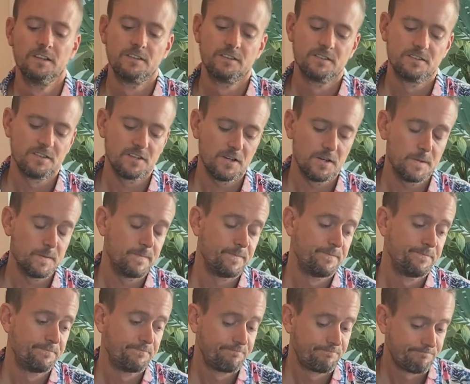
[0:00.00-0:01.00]
So
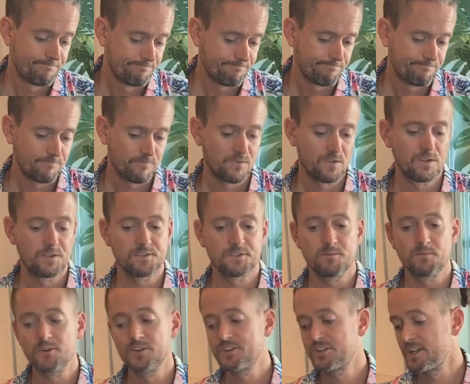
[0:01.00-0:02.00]
there's a
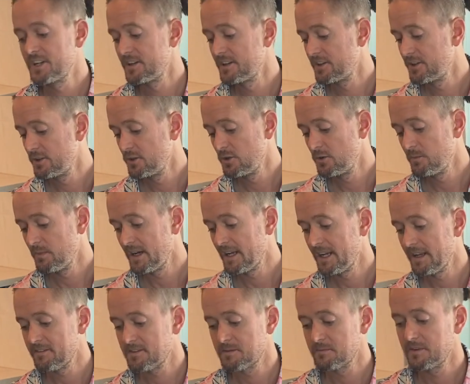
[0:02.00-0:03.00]
merchant who might
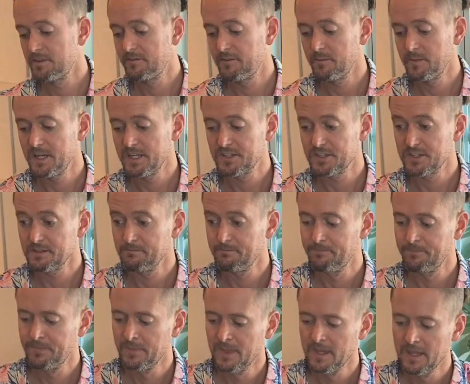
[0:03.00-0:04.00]
have some information.
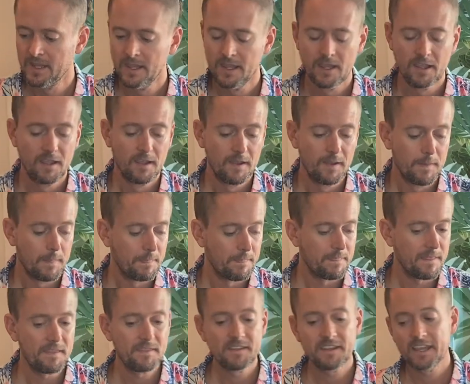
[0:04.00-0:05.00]

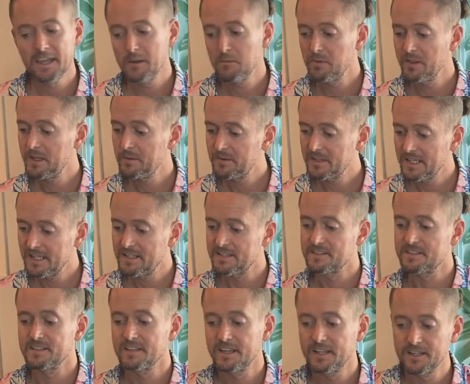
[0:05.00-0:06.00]
Then the gameplay
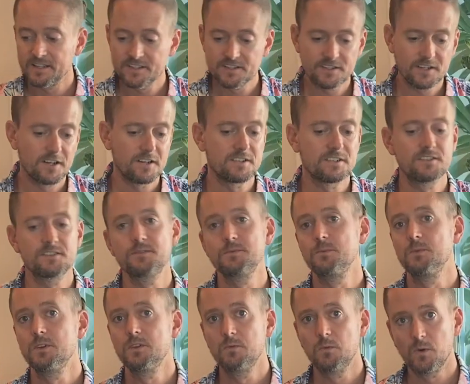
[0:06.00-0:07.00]
begins, and it starts
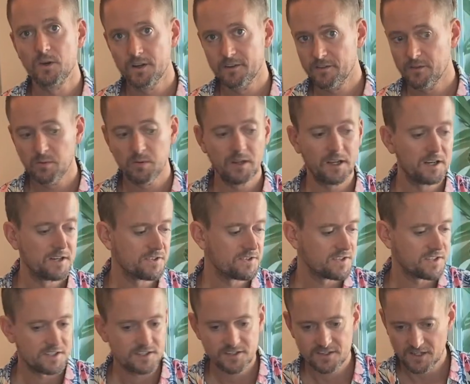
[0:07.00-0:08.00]
with one of the players. You
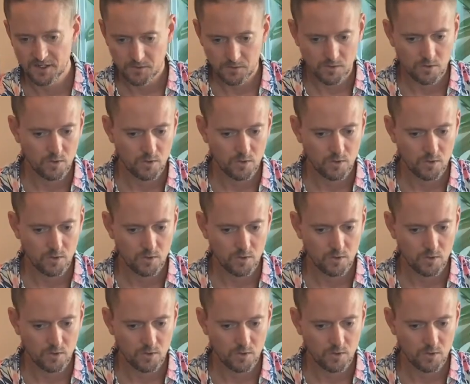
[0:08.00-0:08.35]
can decide what